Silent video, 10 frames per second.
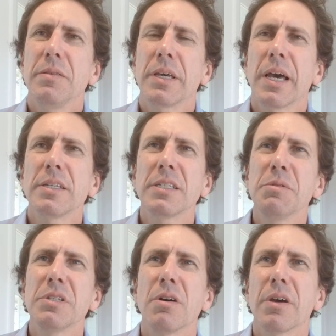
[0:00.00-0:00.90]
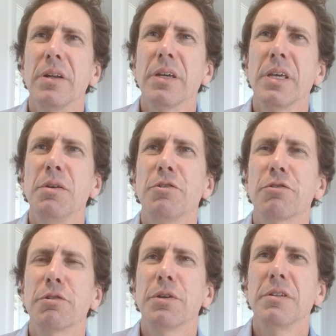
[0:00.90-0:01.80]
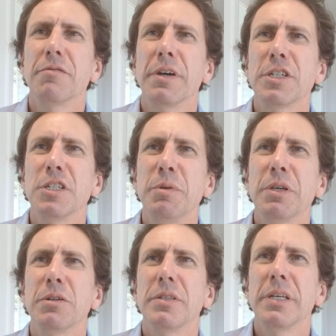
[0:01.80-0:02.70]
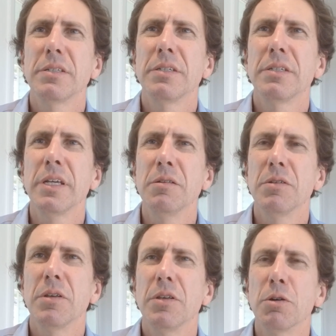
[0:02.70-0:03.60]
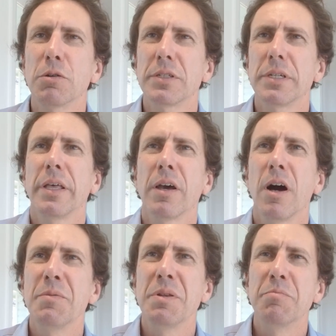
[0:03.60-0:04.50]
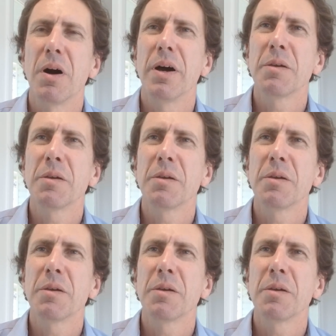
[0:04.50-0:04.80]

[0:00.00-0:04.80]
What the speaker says: customer's not going to give you true confessions because they're still in you're selling, I'm in buying